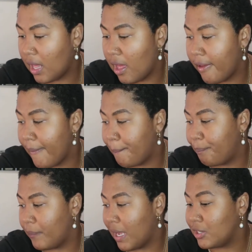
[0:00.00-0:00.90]

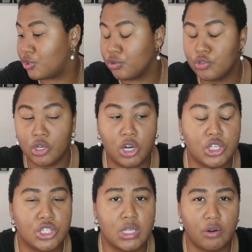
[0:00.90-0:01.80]
Um, I do
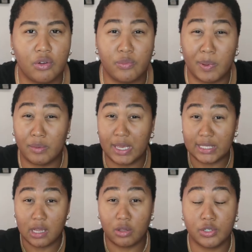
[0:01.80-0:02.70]
charge tarot about
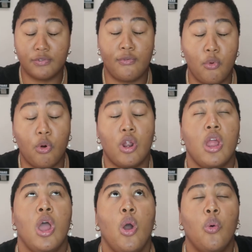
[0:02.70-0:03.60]
$8 for
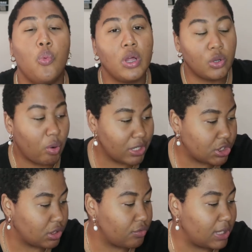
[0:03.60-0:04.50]
one
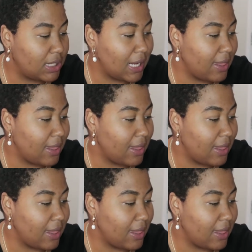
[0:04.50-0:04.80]
question read.